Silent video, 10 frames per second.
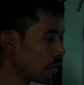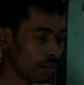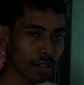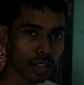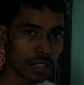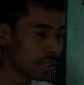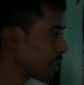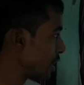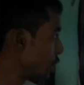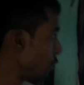Okay,
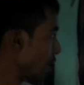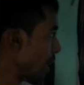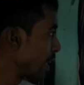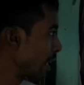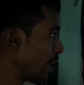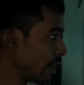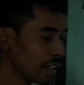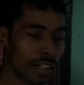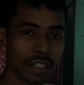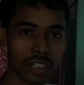this you will get in
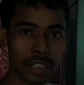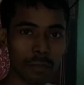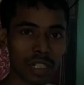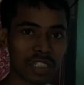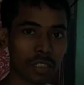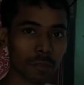Himachal